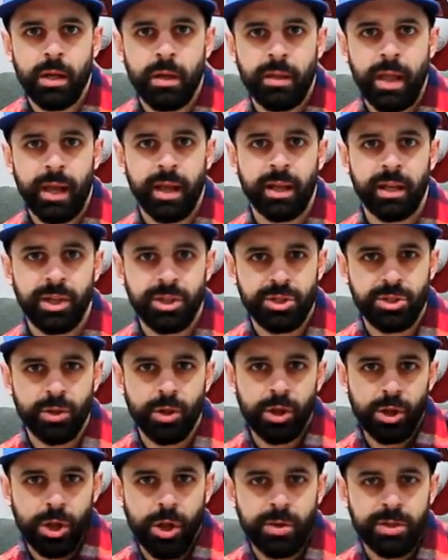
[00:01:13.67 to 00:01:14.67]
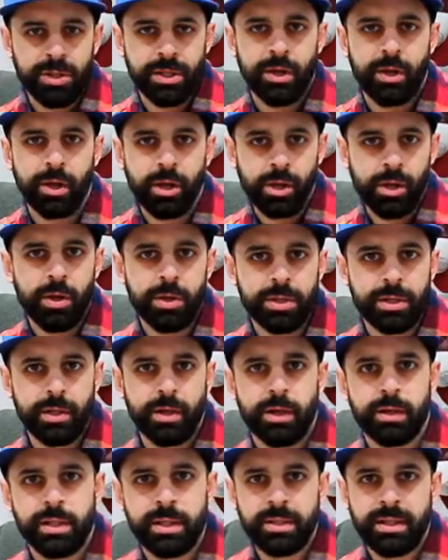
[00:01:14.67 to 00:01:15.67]
that can get you closer and
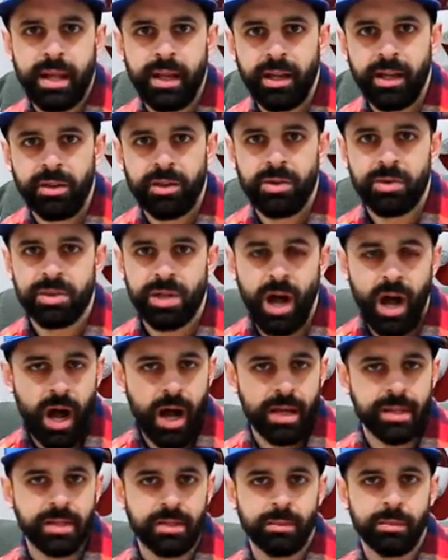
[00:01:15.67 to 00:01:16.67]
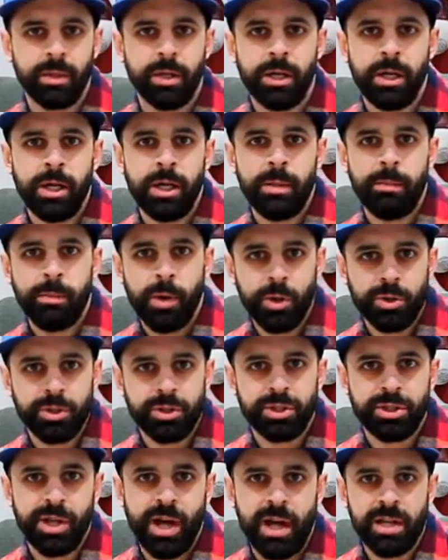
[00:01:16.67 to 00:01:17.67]
closer to taking those awesome
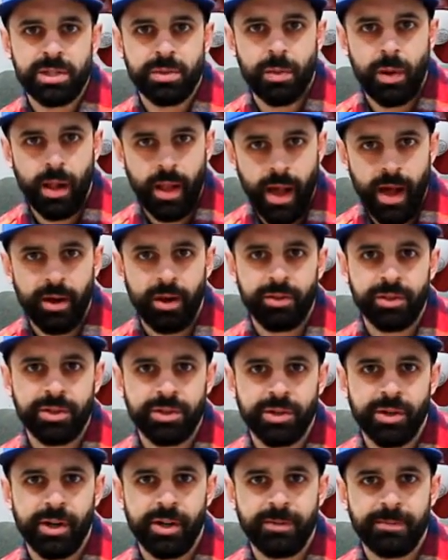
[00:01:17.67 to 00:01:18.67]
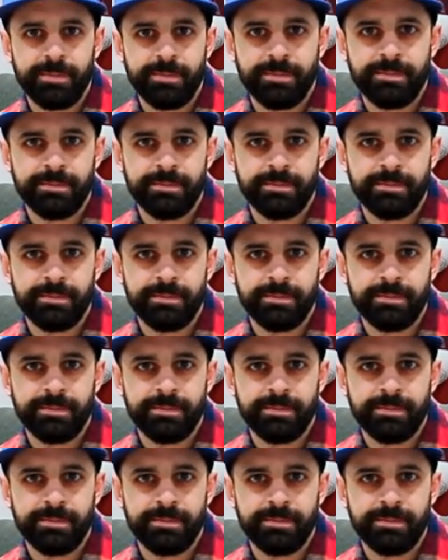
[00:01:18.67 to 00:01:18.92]
motion shots while out on the trail.